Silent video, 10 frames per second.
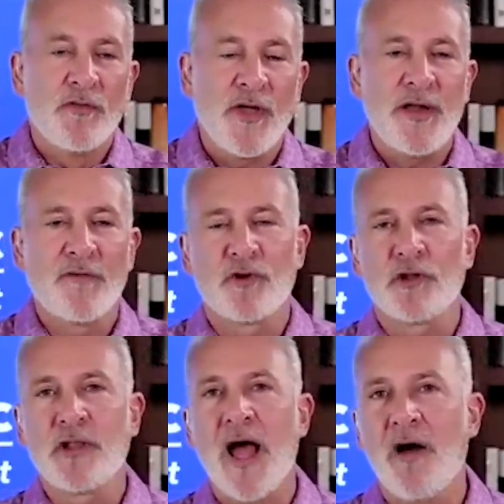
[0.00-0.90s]
they never
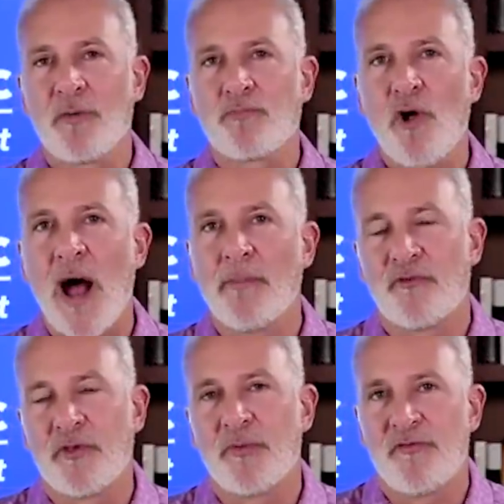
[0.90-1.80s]
allow the
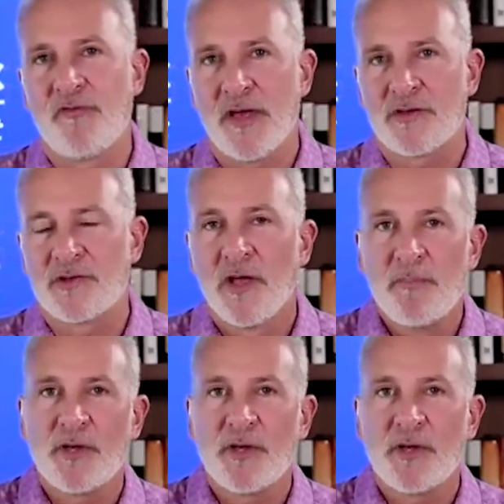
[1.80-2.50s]
problems to be fixed,